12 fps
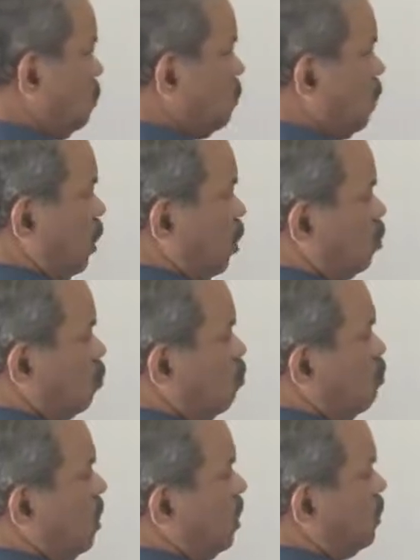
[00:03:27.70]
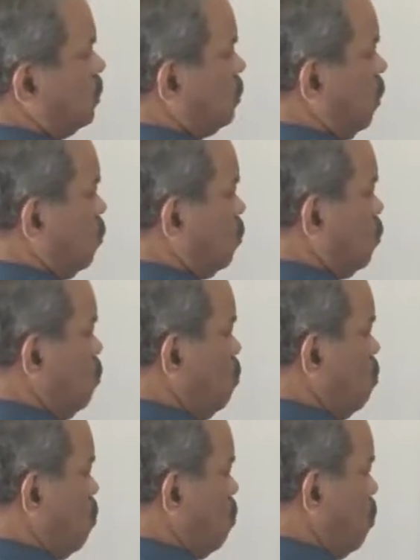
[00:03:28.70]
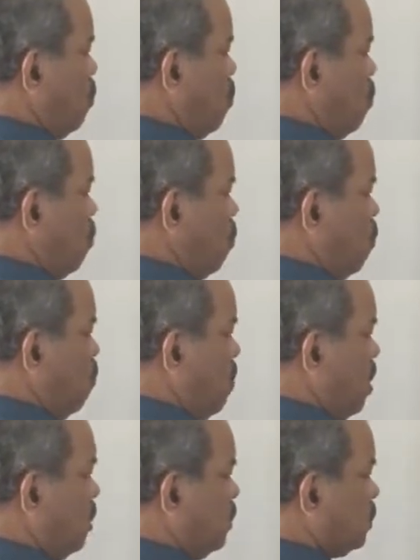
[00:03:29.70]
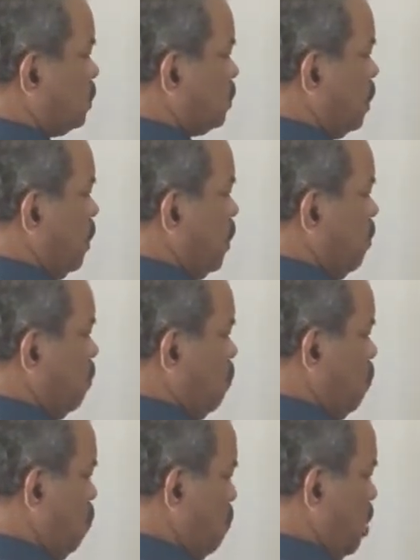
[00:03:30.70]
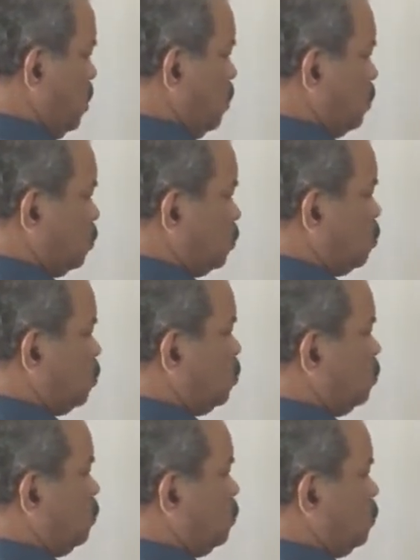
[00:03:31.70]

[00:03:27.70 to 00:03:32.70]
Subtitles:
3, 2, minus 3, 2. Minus 3, minus 2.